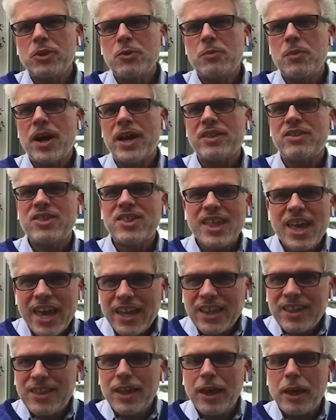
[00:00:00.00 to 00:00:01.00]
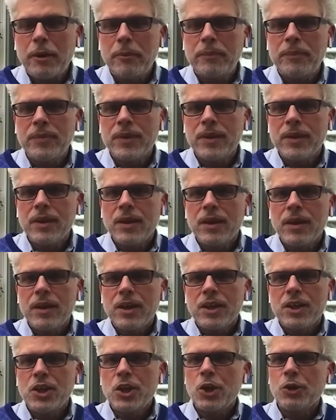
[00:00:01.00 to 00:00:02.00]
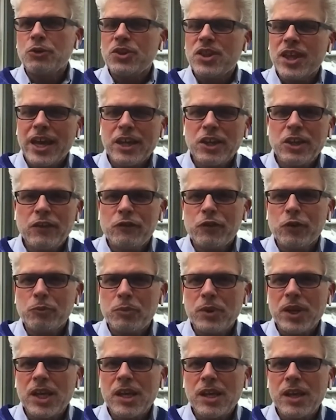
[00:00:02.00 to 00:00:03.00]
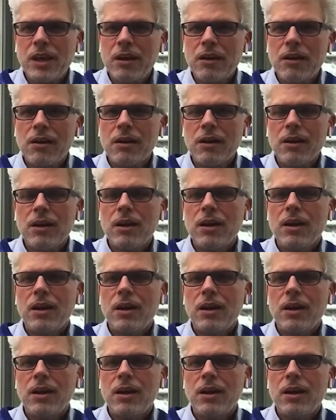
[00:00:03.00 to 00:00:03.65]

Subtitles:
You might thank them. You know, thank you for being here.